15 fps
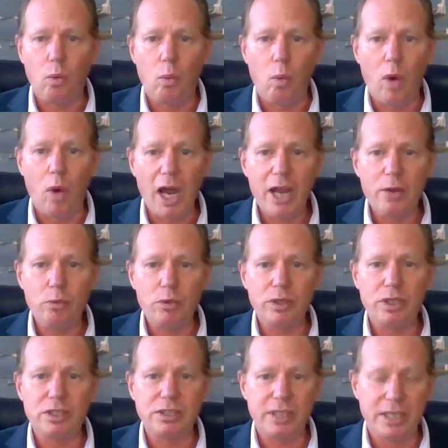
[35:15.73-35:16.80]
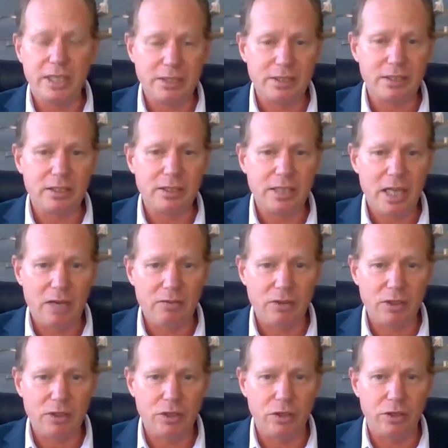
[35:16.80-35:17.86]
why would this incident
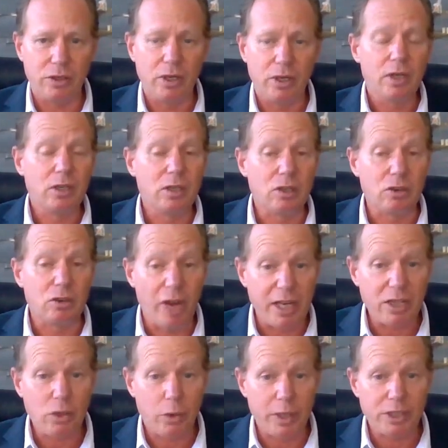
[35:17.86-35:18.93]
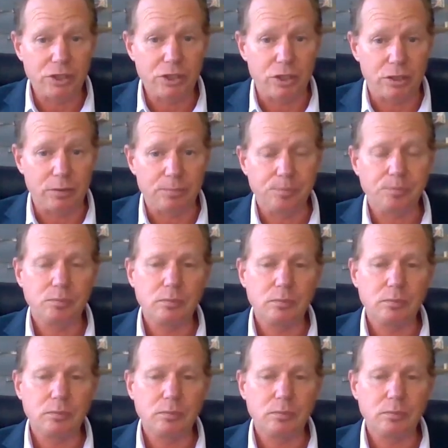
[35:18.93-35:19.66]
have occurred? Great question.